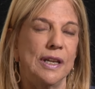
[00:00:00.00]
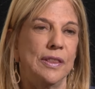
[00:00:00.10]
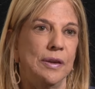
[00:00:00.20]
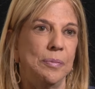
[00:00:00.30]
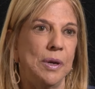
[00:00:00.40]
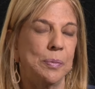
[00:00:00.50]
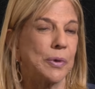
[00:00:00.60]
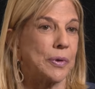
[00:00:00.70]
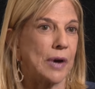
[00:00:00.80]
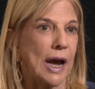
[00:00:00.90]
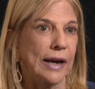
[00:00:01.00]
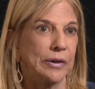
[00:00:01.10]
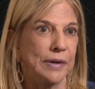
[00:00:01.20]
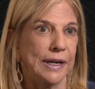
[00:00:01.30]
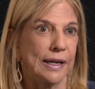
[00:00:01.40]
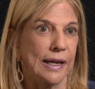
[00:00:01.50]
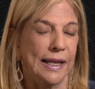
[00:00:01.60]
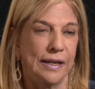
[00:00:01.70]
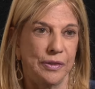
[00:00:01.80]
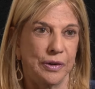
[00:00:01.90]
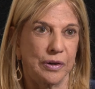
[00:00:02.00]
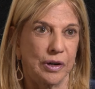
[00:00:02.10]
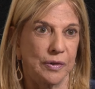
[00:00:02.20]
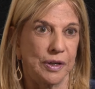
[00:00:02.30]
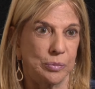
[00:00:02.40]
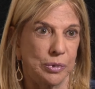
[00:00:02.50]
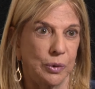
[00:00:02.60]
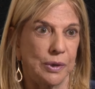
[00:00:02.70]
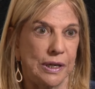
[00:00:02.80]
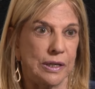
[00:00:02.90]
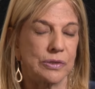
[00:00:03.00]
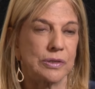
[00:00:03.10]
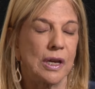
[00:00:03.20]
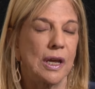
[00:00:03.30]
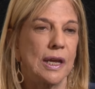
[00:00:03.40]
in the people they're hiring and in their current employees